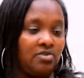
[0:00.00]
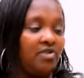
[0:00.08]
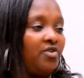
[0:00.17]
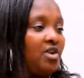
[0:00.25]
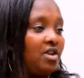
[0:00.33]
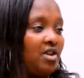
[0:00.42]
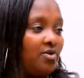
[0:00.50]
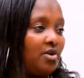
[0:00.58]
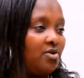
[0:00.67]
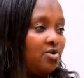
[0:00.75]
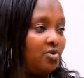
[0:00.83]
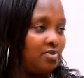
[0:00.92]
definitely we
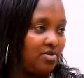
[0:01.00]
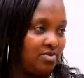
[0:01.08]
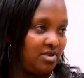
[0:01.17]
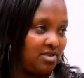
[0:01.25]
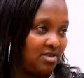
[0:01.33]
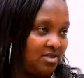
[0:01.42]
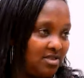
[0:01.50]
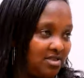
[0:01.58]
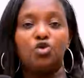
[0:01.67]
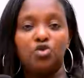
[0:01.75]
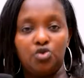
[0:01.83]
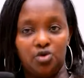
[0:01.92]
also publishers.
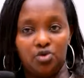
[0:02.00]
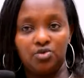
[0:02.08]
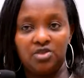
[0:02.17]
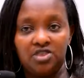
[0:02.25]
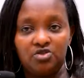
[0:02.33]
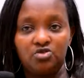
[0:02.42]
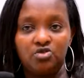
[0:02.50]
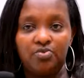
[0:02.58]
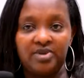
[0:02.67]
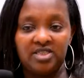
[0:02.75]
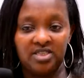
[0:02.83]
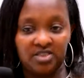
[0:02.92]
Total, the
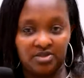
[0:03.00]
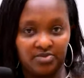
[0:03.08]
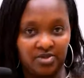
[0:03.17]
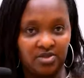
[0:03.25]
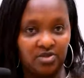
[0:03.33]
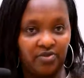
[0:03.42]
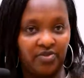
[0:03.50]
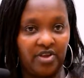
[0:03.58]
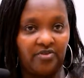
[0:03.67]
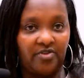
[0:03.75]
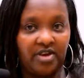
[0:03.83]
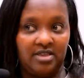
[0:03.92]
total participants of
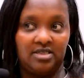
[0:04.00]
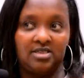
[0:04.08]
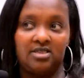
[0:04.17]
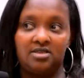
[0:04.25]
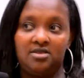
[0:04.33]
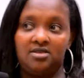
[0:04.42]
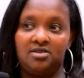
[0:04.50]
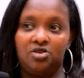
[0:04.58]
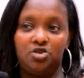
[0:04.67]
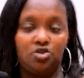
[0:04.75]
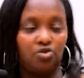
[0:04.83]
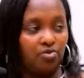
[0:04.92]
the events
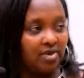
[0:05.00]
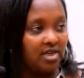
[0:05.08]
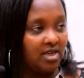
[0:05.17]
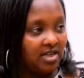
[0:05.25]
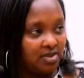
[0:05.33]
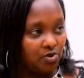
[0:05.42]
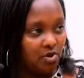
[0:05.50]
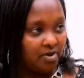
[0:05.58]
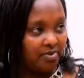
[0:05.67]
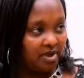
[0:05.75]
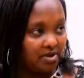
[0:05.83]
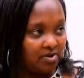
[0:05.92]
should be at least
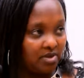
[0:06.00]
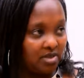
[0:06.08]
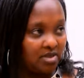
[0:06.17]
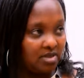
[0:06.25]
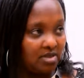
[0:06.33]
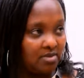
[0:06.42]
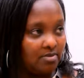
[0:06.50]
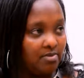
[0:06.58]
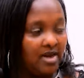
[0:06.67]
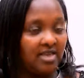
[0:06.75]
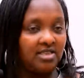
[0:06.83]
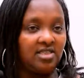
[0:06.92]
1 million
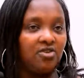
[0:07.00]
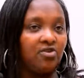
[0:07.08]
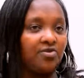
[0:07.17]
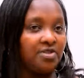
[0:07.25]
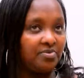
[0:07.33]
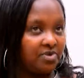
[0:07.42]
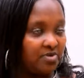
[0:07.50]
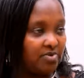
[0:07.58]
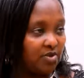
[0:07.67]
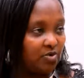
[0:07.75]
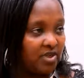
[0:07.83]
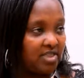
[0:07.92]
by the end of
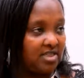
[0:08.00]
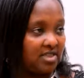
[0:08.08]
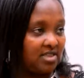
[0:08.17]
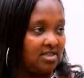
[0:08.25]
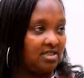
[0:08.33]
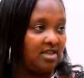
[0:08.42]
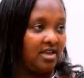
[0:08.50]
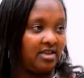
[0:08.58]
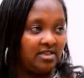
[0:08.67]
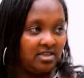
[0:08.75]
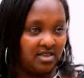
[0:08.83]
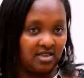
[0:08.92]
September
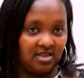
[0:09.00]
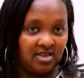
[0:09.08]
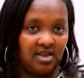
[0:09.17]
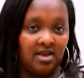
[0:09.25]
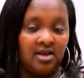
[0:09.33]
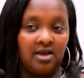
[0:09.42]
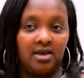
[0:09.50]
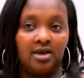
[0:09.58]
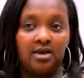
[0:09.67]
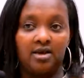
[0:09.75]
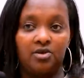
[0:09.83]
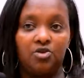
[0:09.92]
2018. Mm.
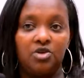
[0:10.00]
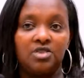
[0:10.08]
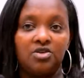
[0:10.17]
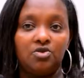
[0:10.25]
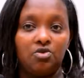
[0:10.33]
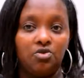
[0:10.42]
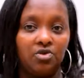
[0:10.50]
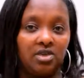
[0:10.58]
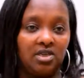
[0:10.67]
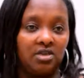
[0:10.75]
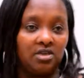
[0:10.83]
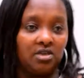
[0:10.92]
Does
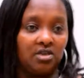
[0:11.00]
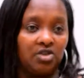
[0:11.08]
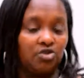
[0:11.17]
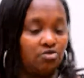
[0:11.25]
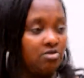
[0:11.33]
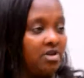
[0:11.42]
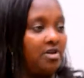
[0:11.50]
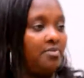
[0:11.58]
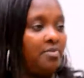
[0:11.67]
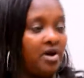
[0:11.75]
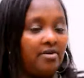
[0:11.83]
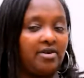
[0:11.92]
include children,
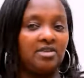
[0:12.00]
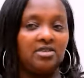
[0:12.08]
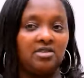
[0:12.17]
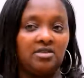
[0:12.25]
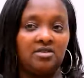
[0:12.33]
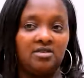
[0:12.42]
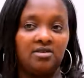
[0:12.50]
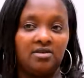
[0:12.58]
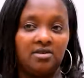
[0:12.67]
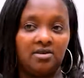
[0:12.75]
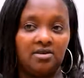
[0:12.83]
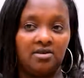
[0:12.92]
parents,
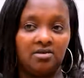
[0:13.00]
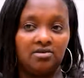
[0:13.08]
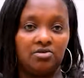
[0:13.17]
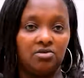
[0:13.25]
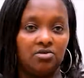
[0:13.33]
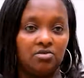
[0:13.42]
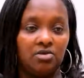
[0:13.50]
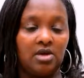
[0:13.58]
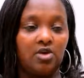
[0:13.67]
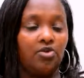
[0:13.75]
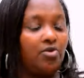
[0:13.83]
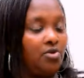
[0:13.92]
uh, you know,
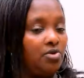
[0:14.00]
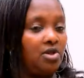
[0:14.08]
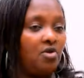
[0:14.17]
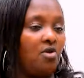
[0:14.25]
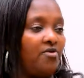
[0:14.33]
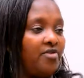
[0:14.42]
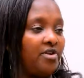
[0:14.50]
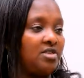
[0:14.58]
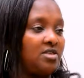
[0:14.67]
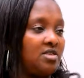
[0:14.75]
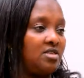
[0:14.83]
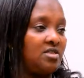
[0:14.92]
through the
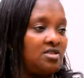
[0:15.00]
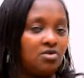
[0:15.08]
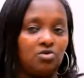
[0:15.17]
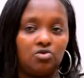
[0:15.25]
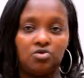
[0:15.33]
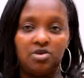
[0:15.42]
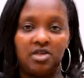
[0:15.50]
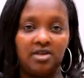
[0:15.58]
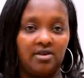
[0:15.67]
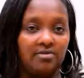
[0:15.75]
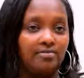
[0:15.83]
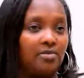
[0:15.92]
conferences, through
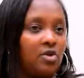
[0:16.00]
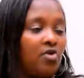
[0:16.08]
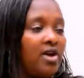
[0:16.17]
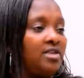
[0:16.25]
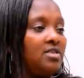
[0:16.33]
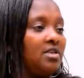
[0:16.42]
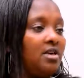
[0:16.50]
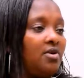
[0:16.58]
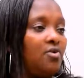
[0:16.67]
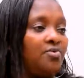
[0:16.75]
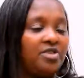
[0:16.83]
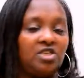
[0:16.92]
the writing
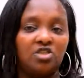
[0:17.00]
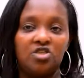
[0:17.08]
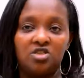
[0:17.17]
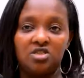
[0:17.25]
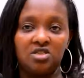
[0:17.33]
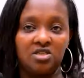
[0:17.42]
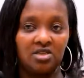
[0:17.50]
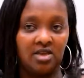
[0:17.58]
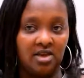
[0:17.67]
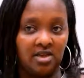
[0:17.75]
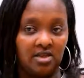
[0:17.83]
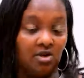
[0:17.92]
competitions,
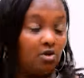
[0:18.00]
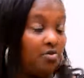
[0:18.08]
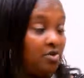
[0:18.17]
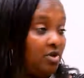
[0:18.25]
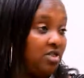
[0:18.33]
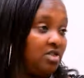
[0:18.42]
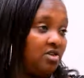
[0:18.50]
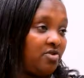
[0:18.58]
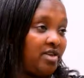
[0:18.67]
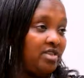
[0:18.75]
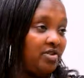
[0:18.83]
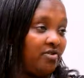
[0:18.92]
the community
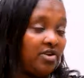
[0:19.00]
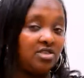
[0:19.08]
writing